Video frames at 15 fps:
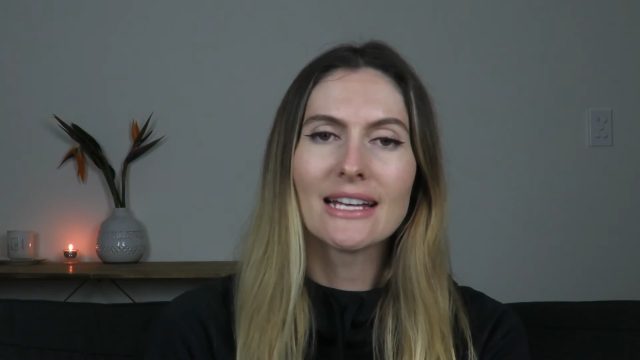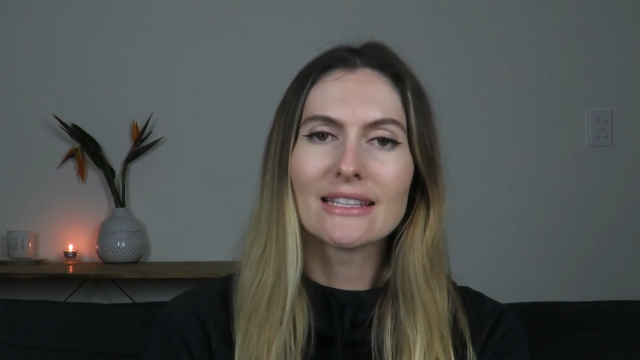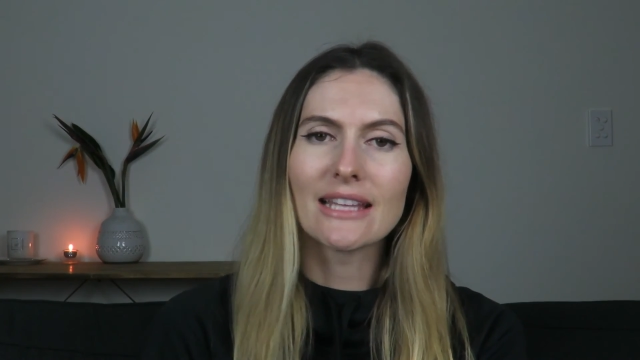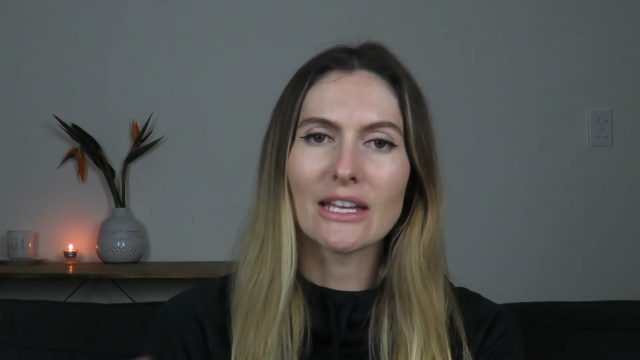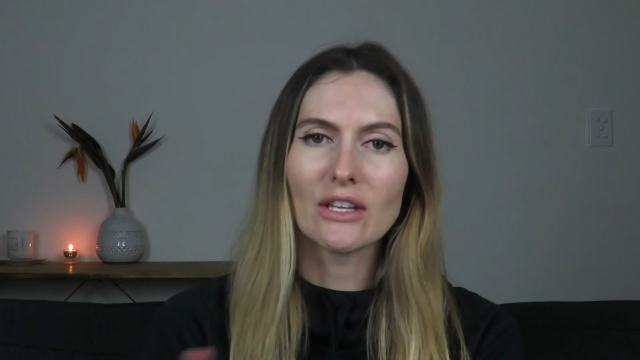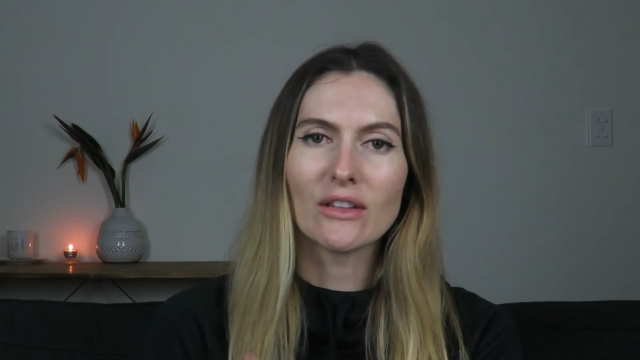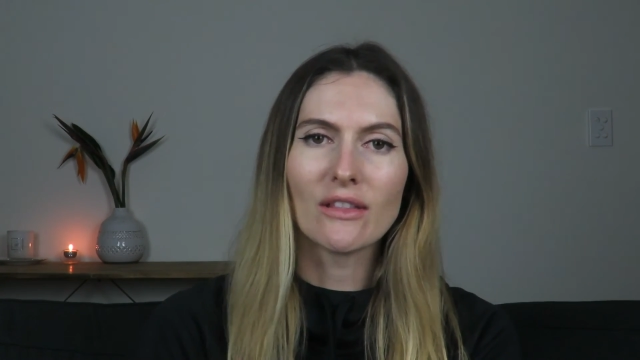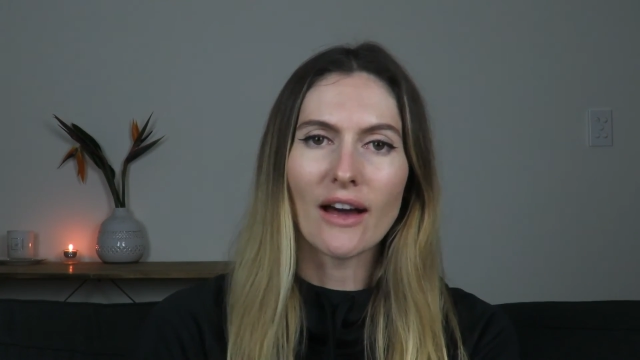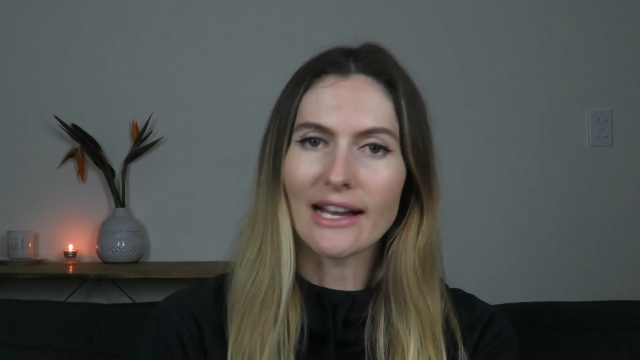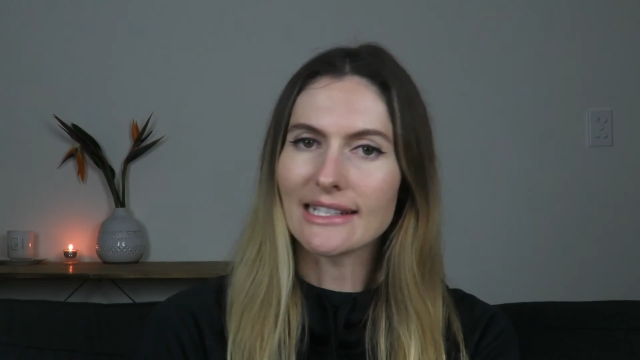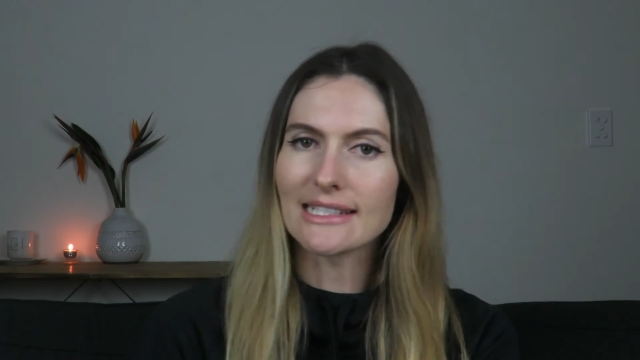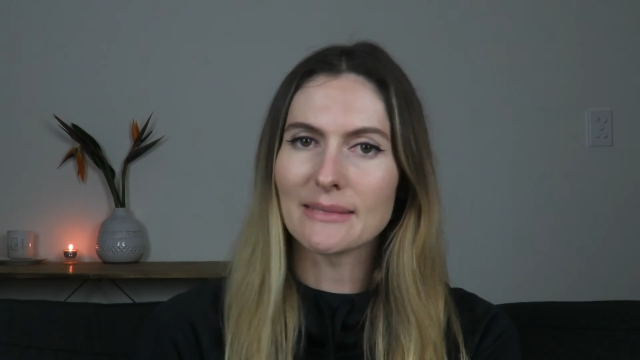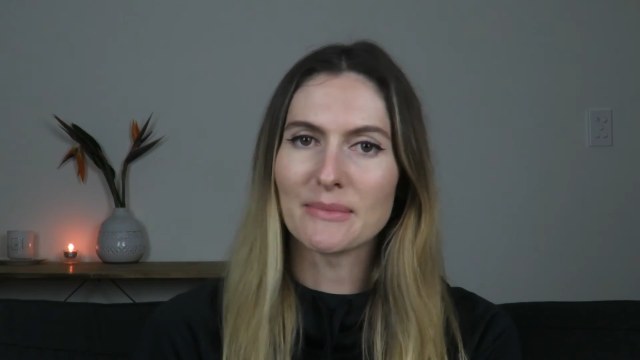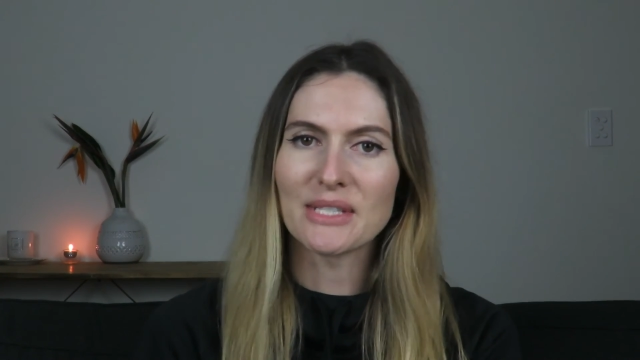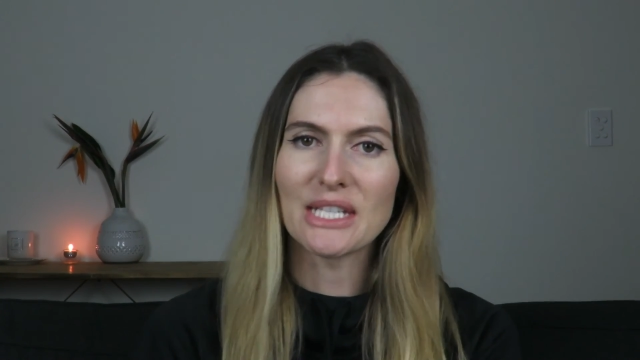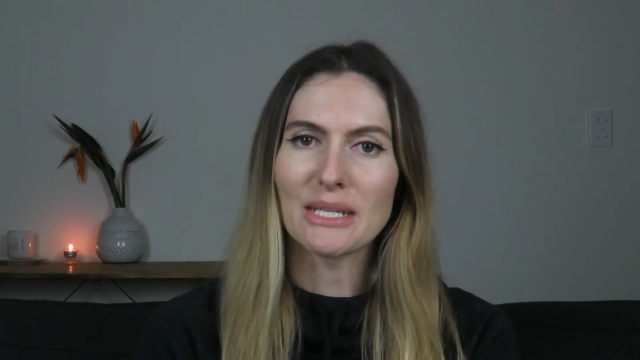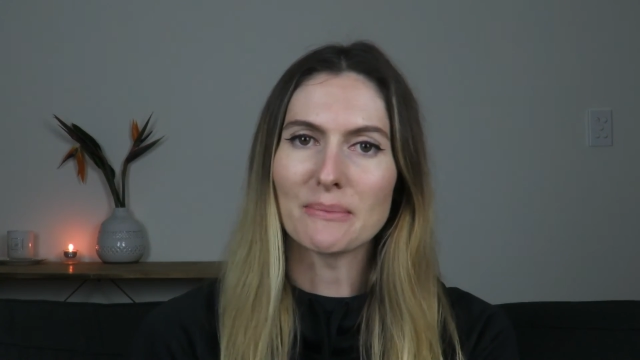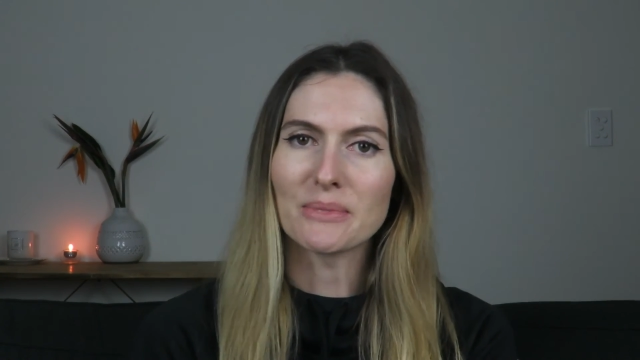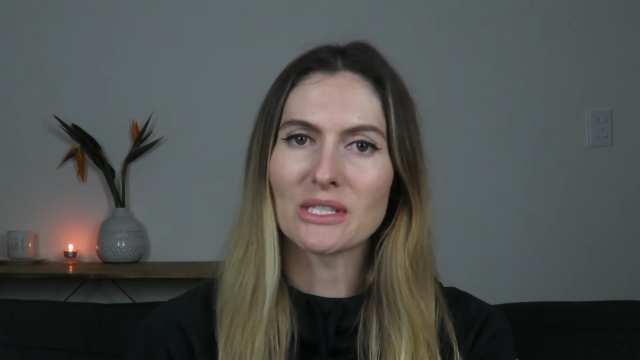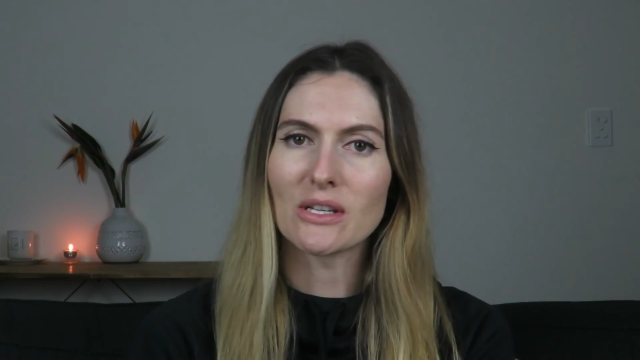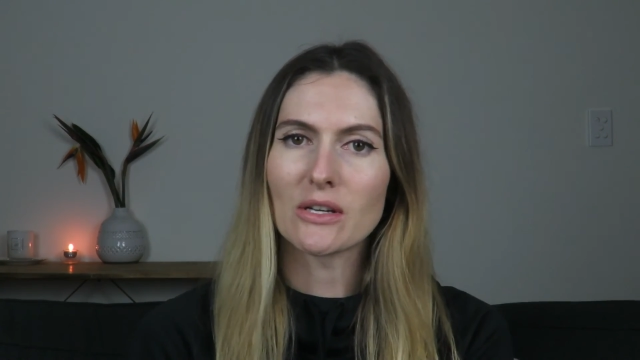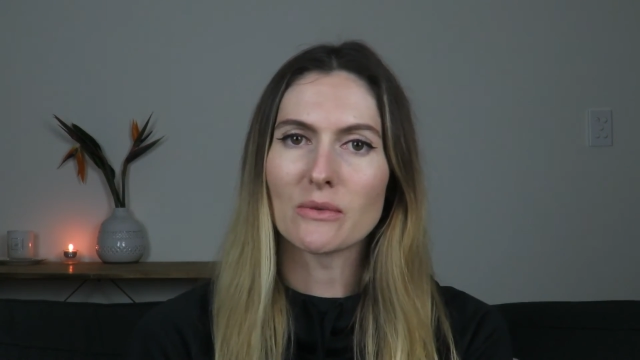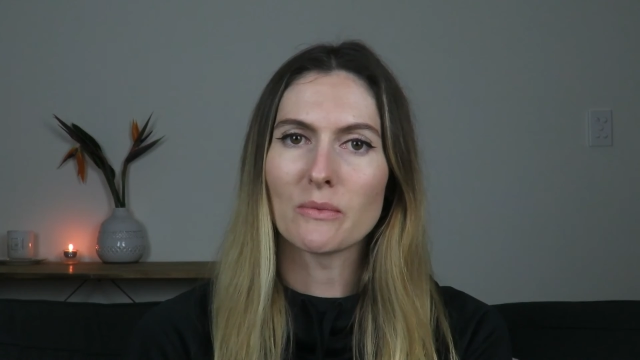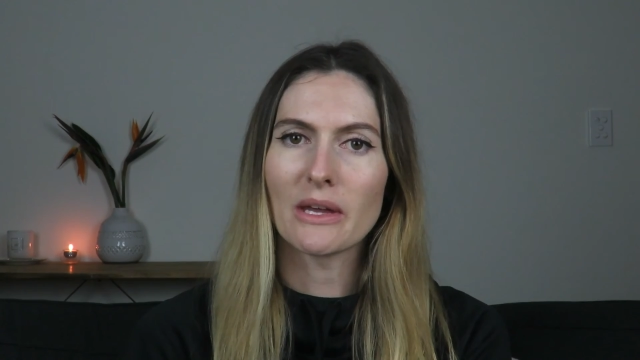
that you'd like some tips on,